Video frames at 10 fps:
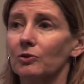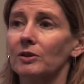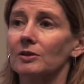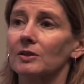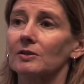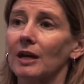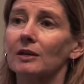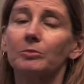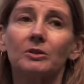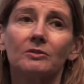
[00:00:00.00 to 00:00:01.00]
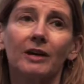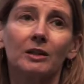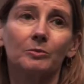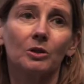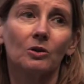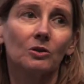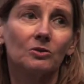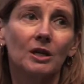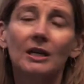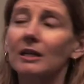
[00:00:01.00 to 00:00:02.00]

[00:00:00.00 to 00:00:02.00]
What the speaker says: for the sustainable development goals,